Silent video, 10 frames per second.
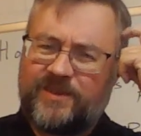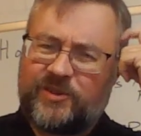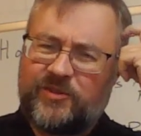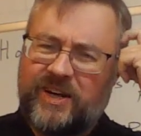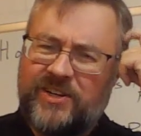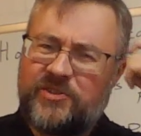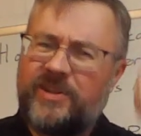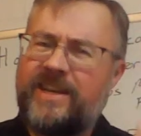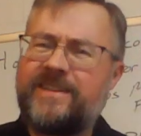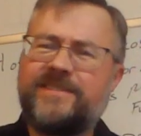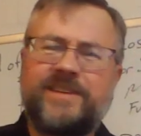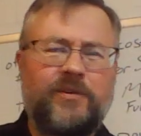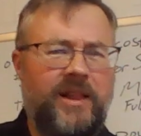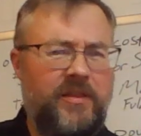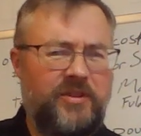scratch your head and say,
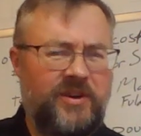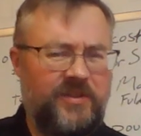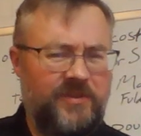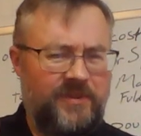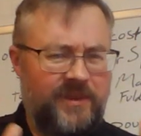well, I thought